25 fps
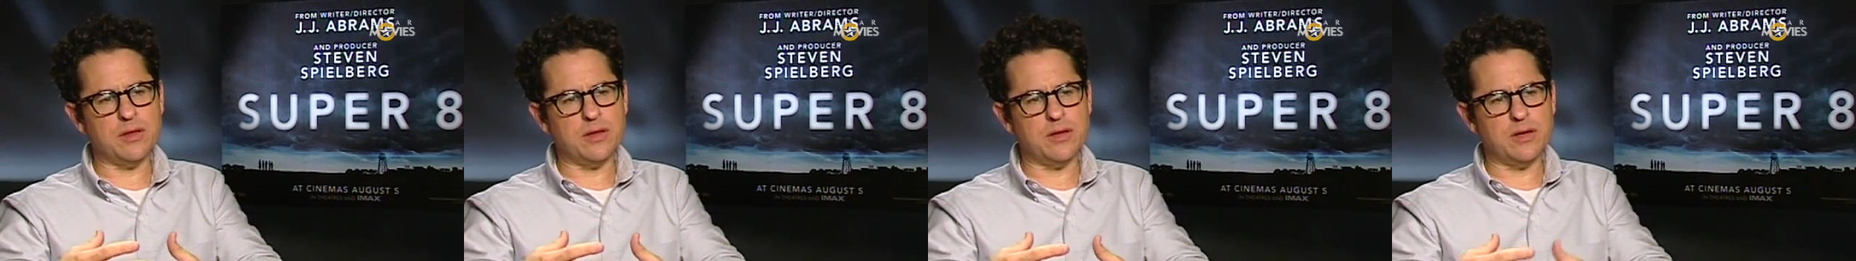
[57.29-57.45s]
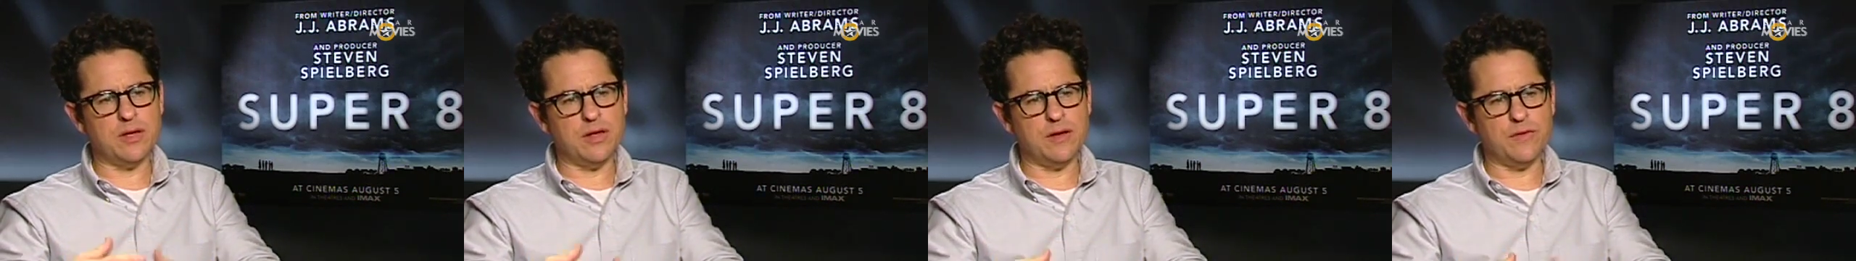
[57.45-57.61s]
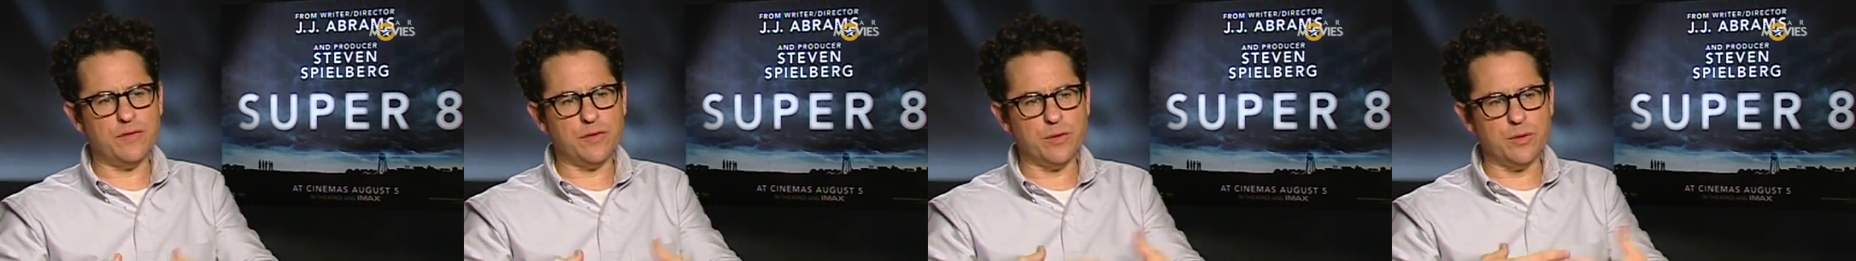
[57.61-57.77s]

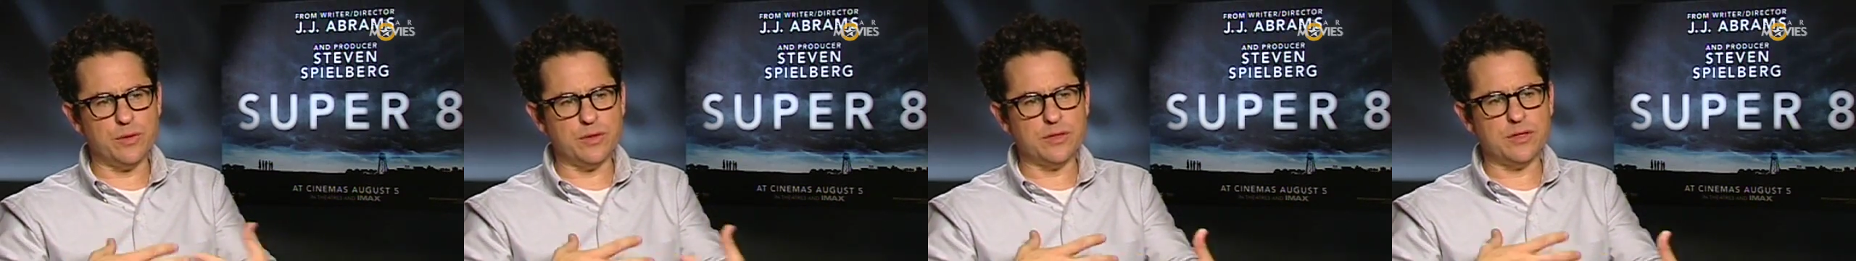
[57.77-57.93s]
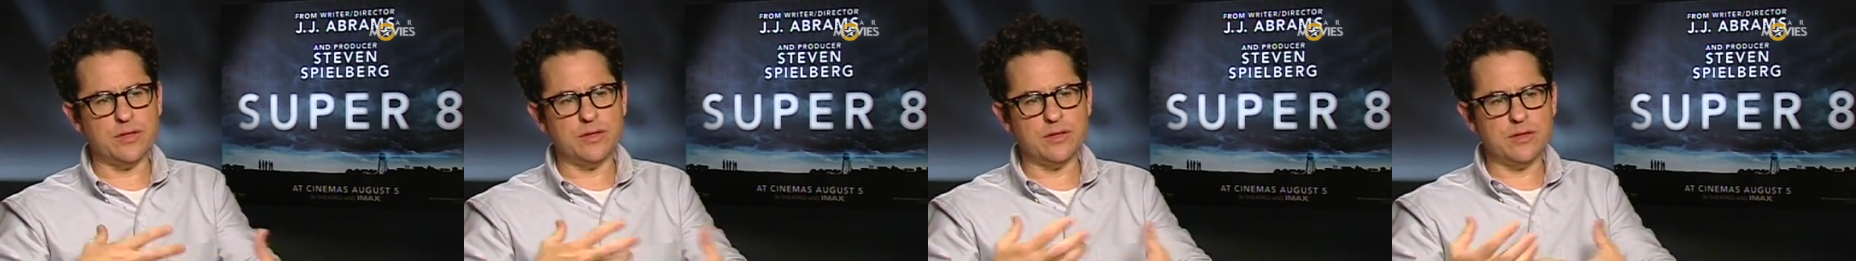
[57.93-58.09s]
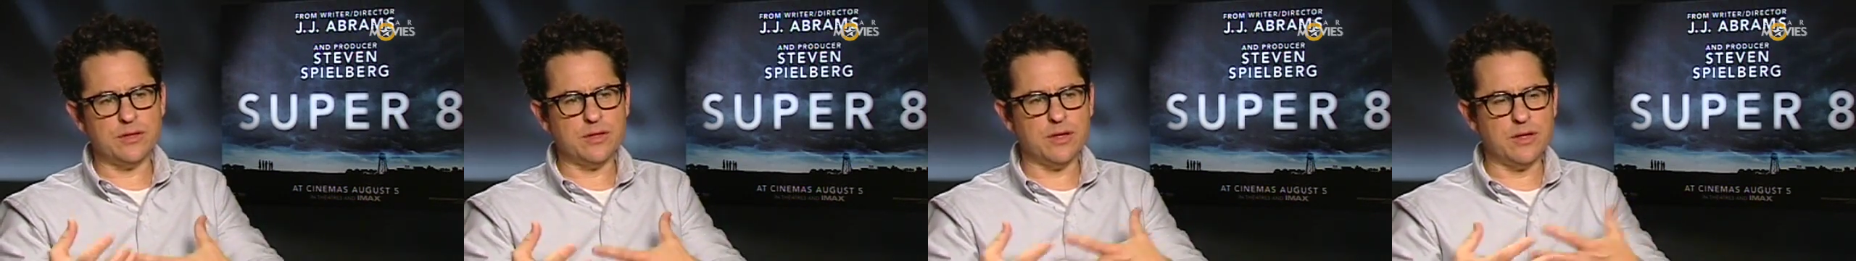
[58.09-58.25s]
the
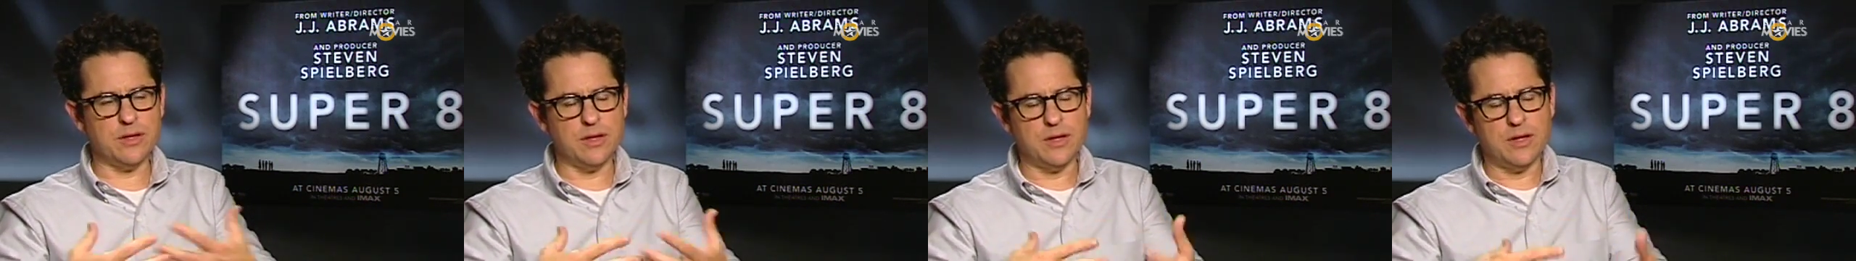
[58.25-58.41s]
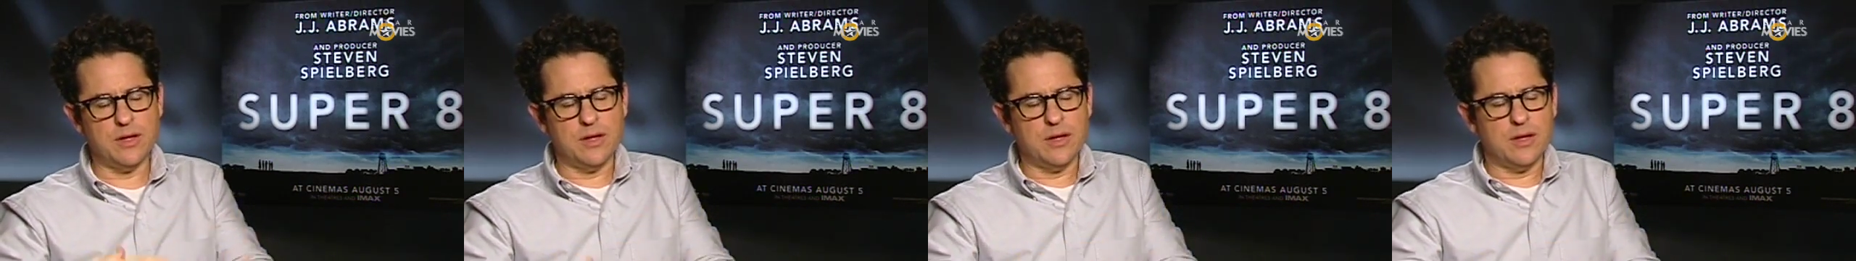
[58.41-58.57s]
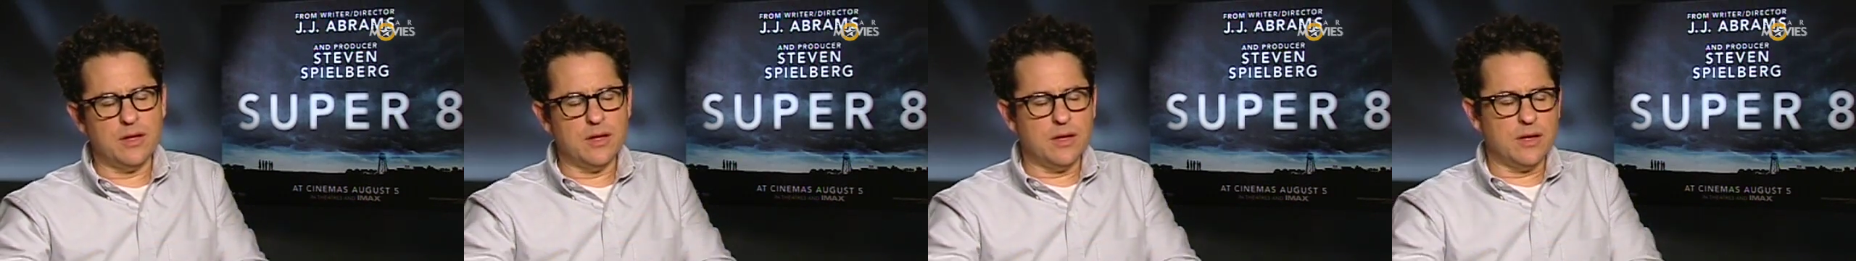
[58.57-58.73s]
influences that
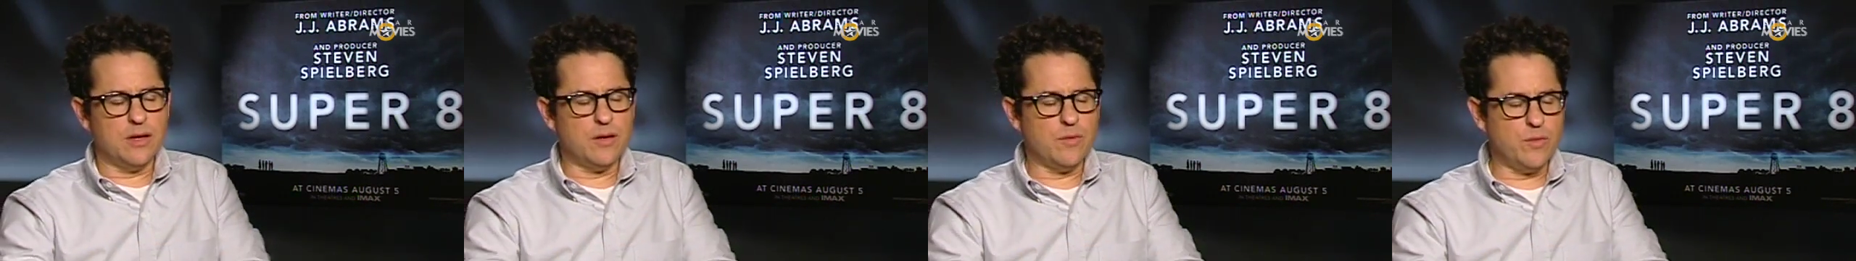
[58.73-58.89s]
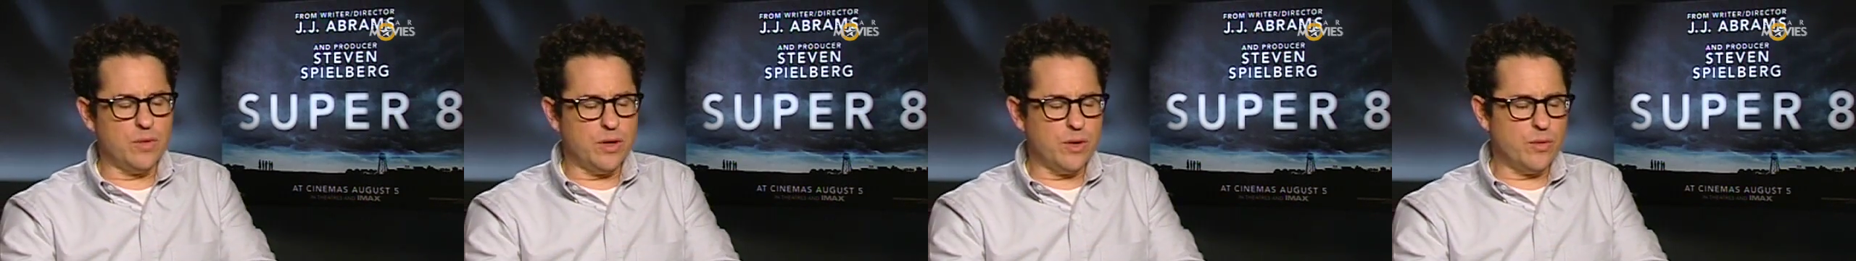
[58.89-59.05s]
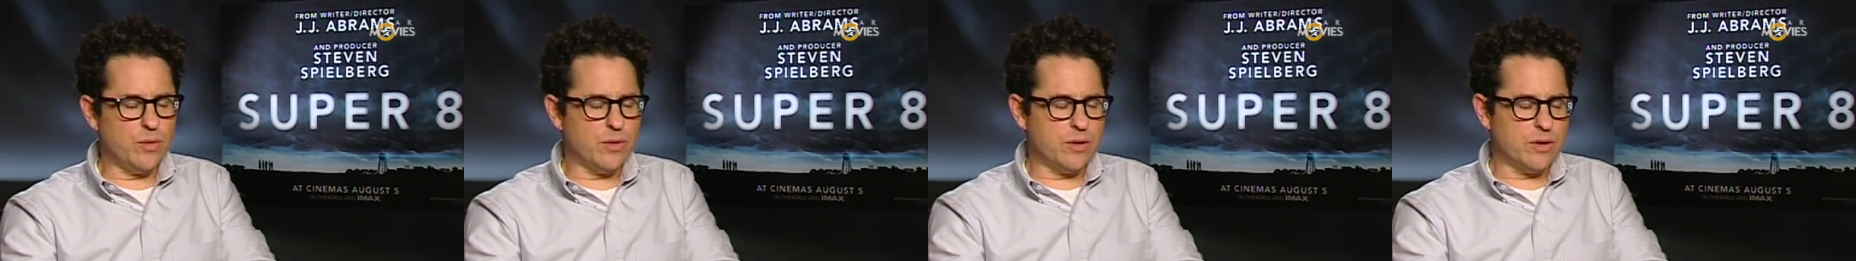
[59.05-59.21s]

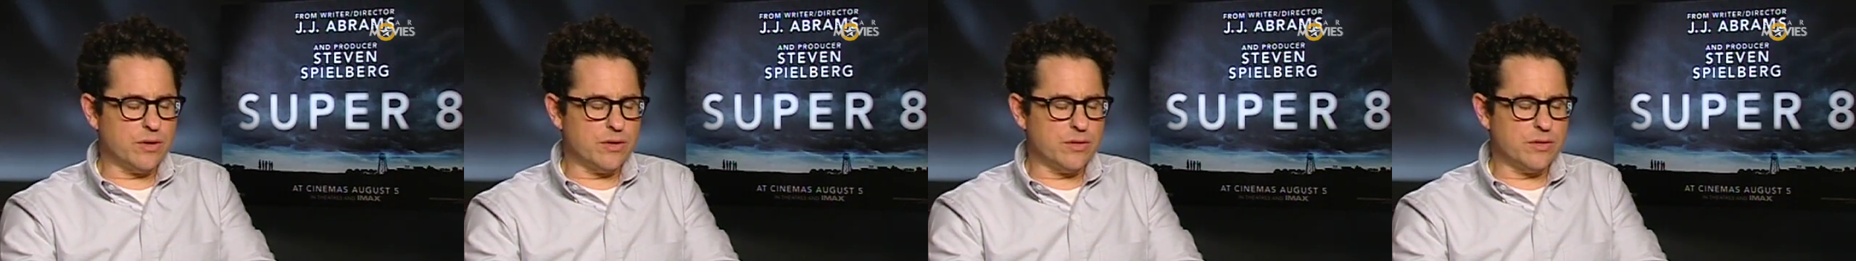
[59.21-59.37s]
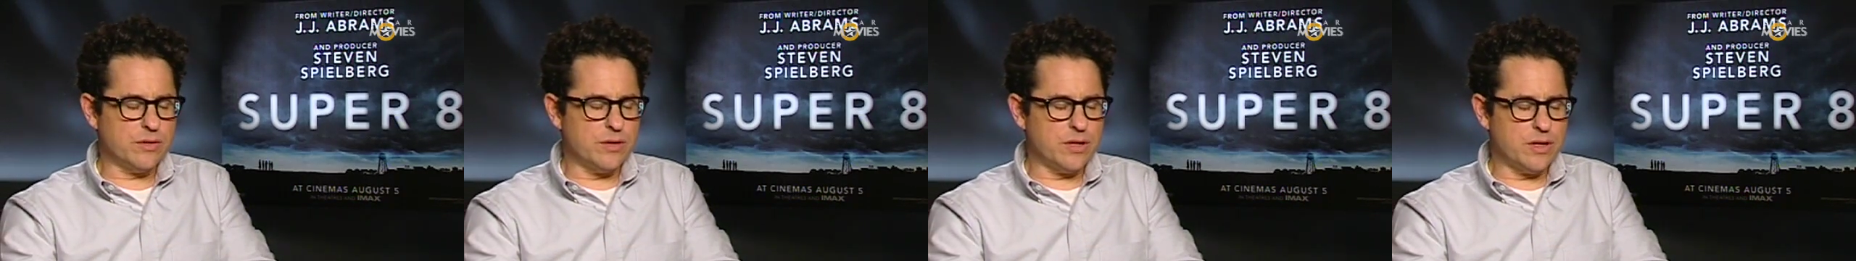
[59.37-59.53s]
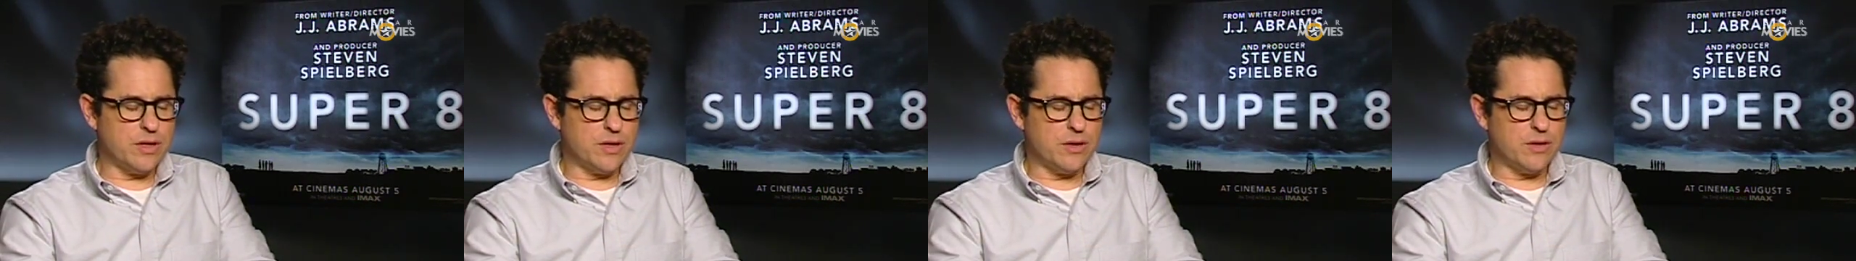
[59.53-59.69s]
we
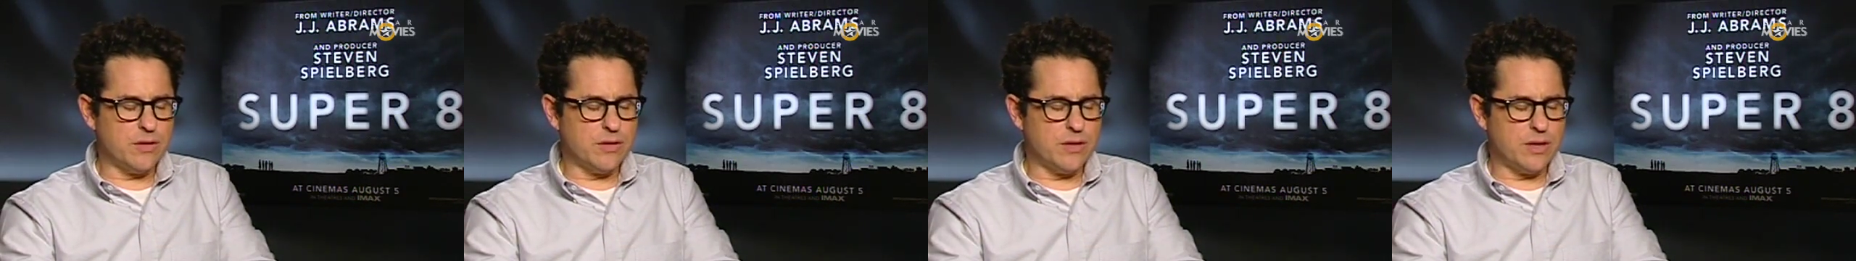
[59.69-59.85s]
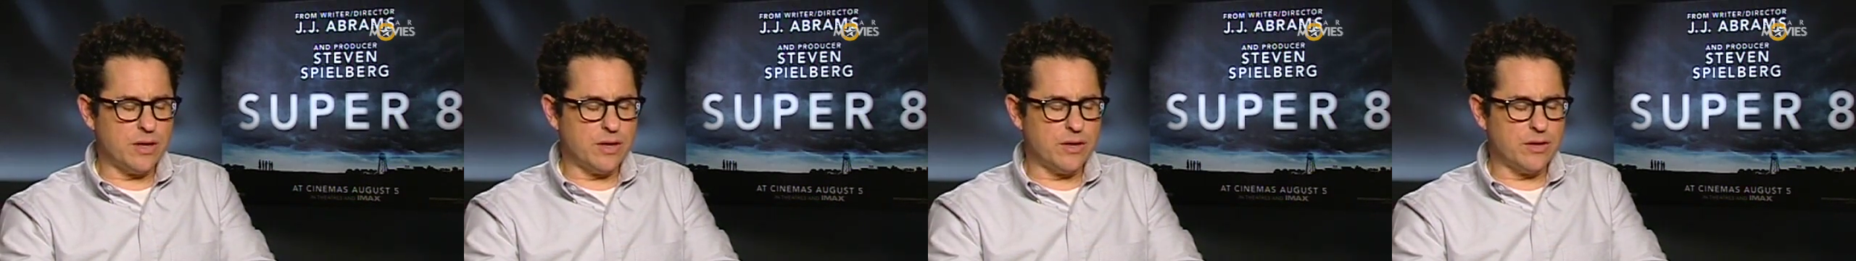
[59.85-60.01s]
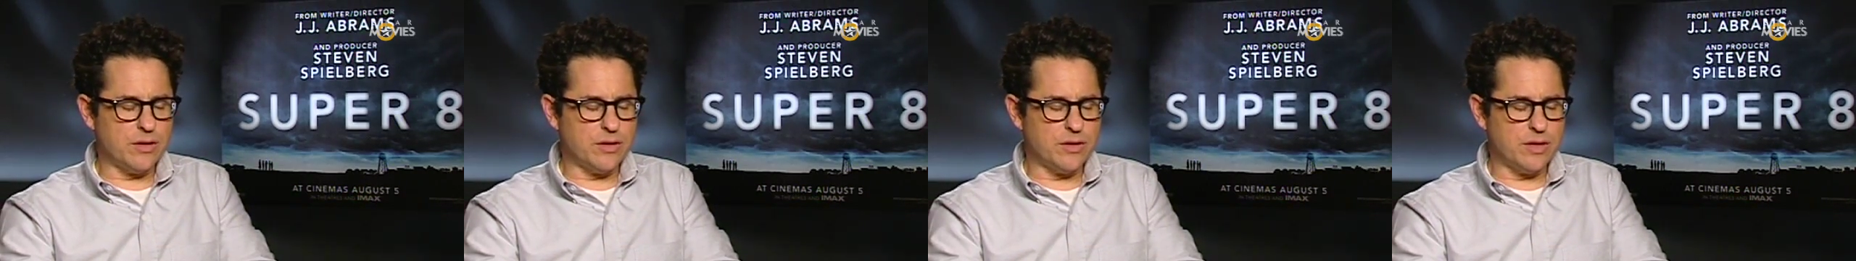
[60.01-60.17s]
were, you know,
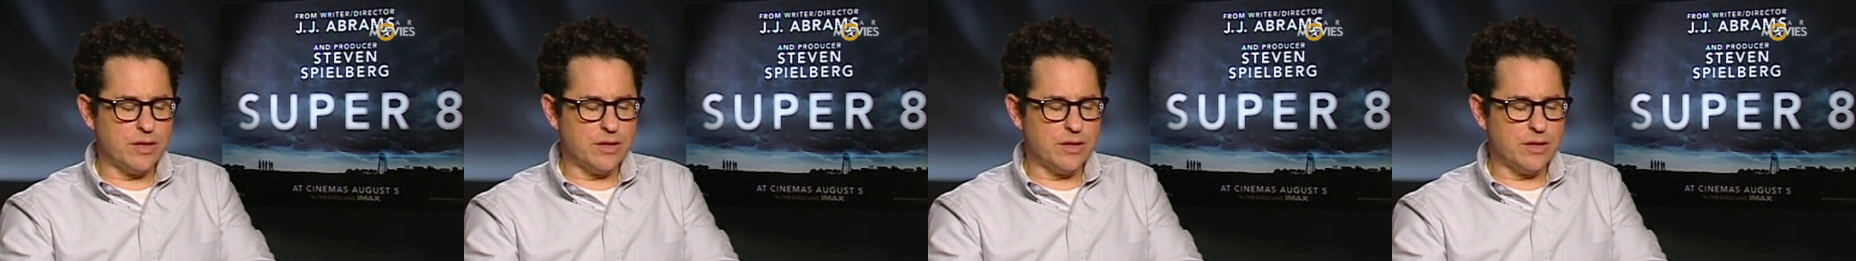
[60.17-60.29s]
under